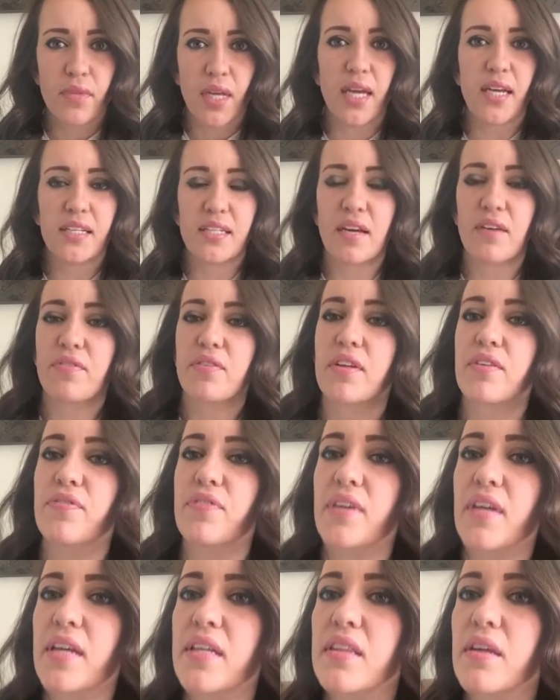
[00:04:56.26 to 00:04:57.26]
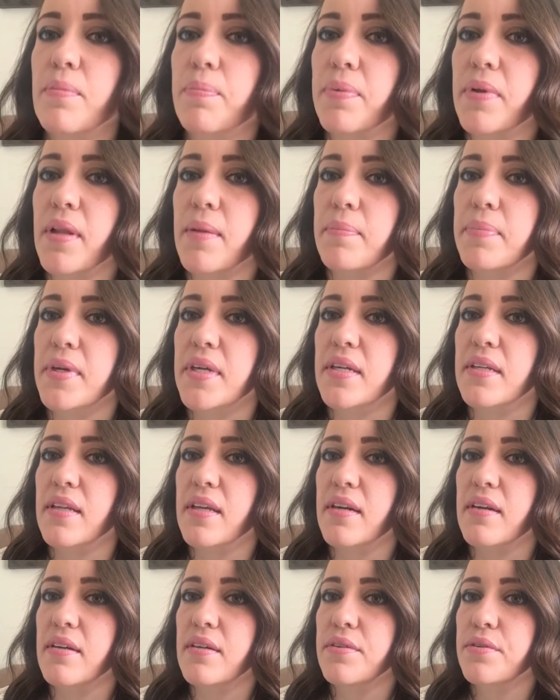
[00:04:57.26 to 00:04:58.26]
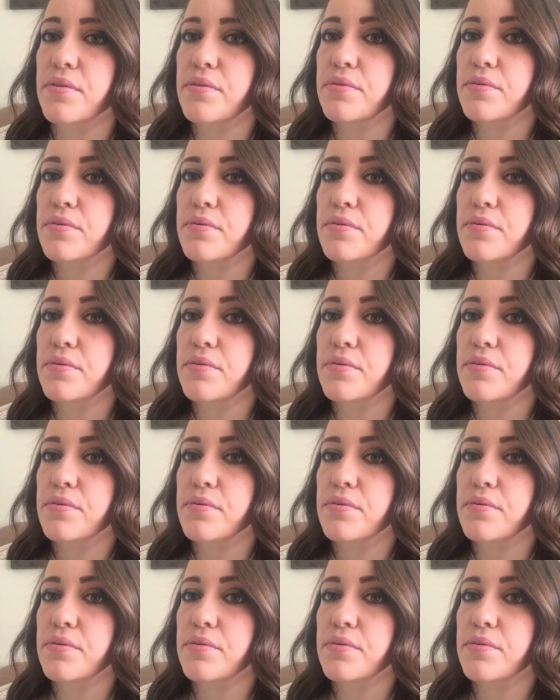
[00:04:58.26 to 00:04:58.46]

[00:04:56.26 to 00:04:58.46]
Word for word: I definitely feel like they're plumping a little.